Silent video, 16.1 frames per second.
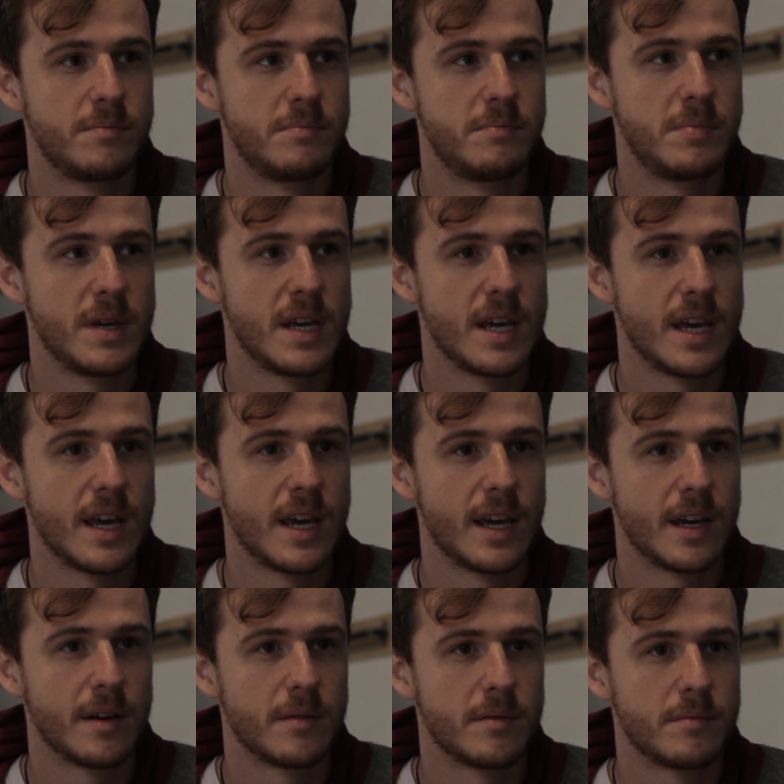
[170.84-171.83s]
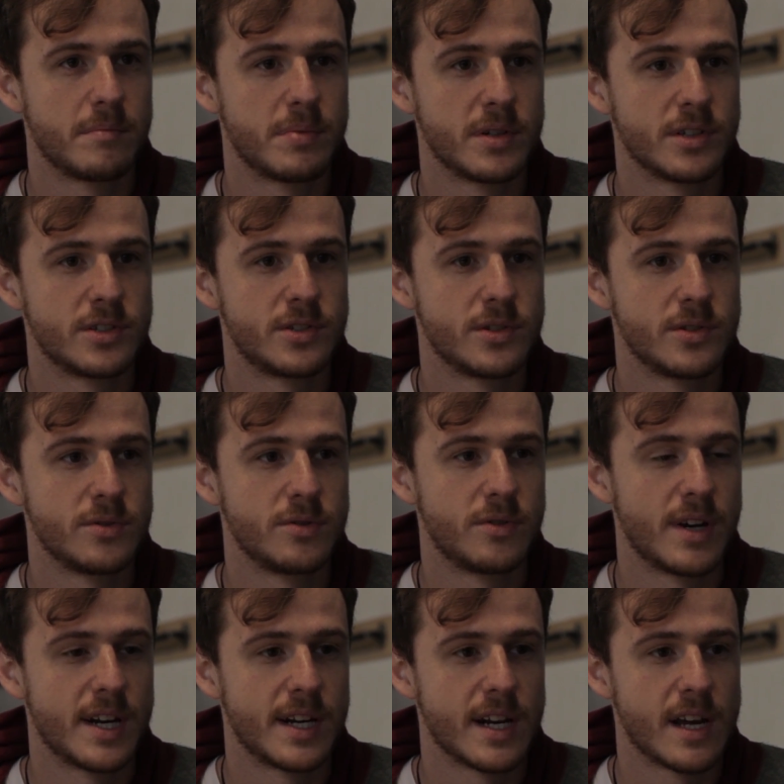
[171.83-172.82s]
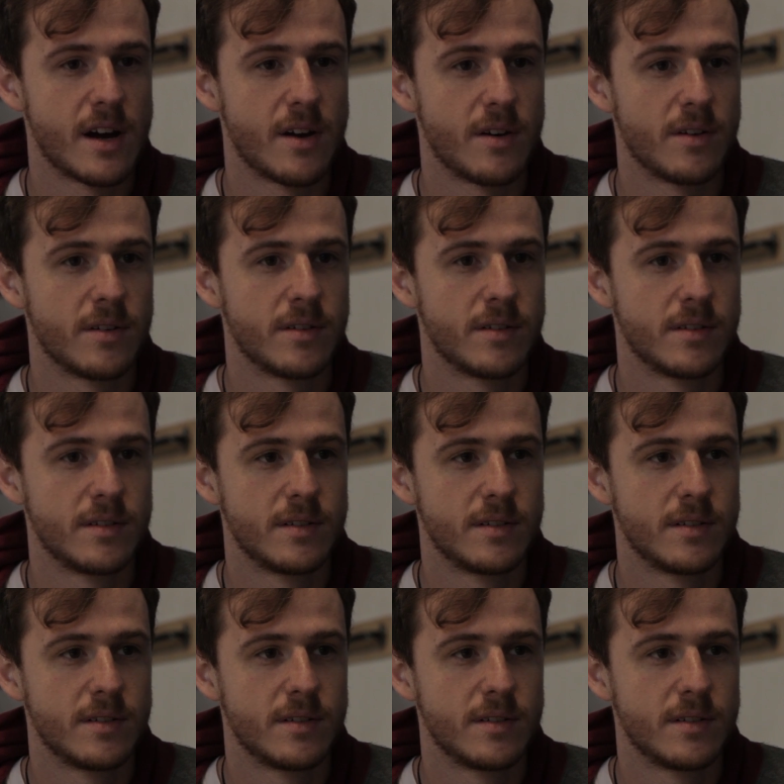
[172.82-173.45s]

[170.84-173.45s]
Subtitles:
being pursued right now,